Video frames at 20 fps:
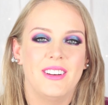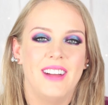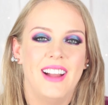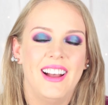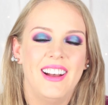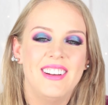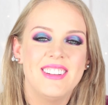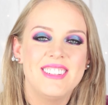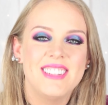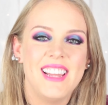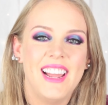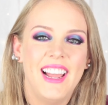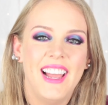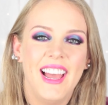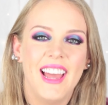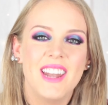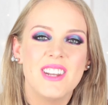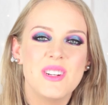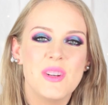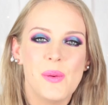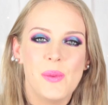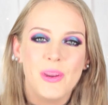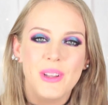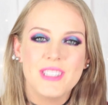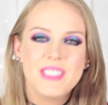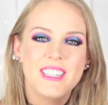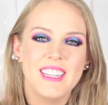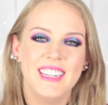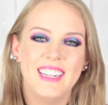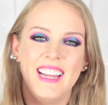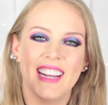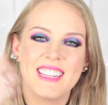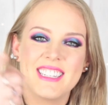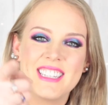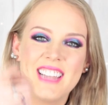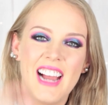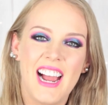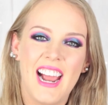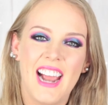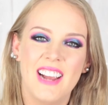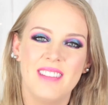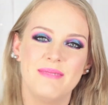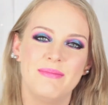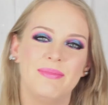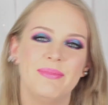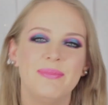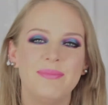around, and we'll see you next time.